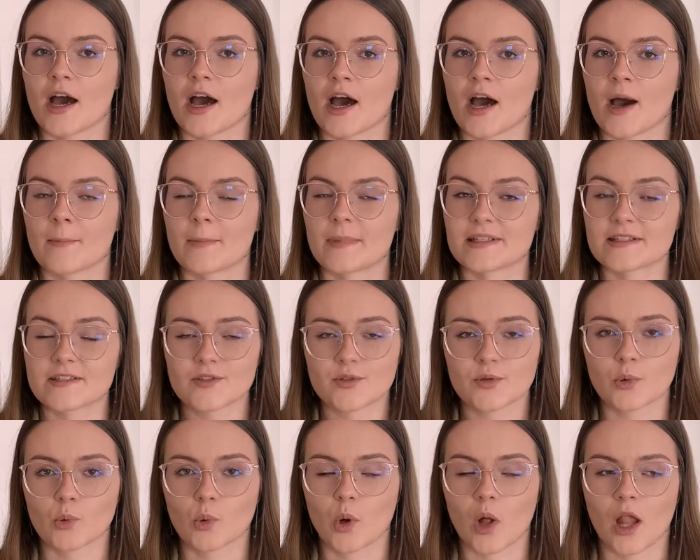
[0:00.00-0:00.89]
in
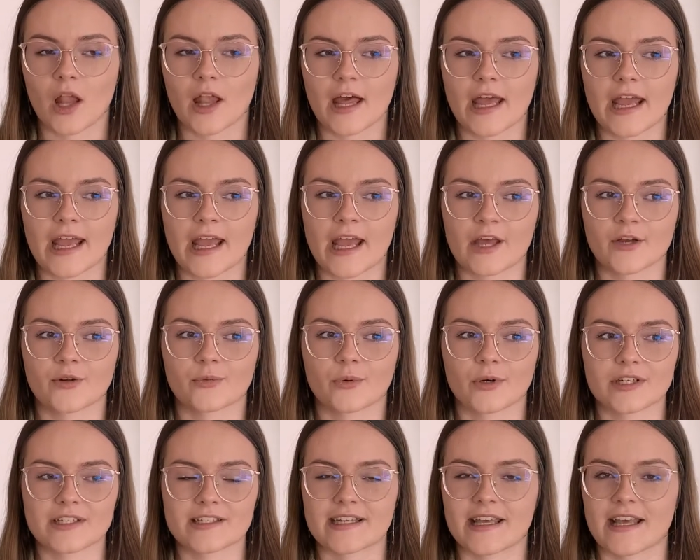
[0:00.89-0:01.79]
school, and
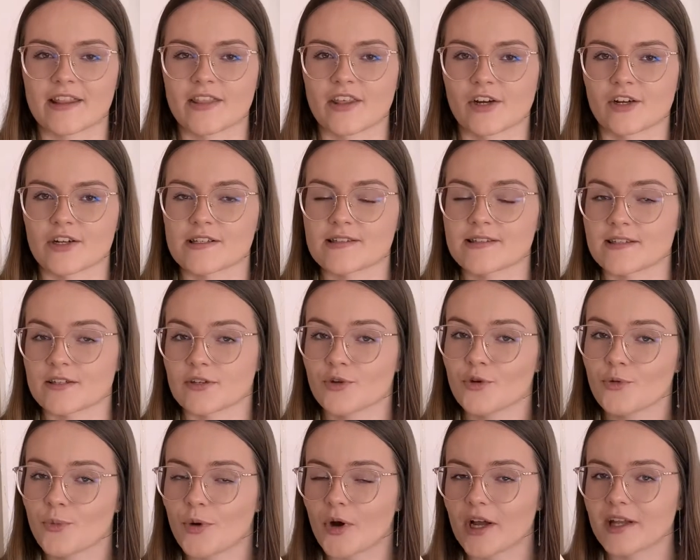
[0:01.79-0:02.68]
one day there is a
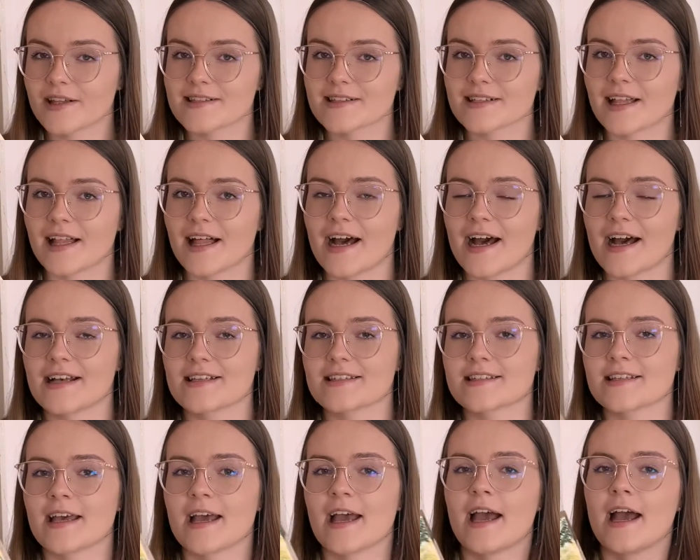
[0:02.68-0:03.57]
new boy in class,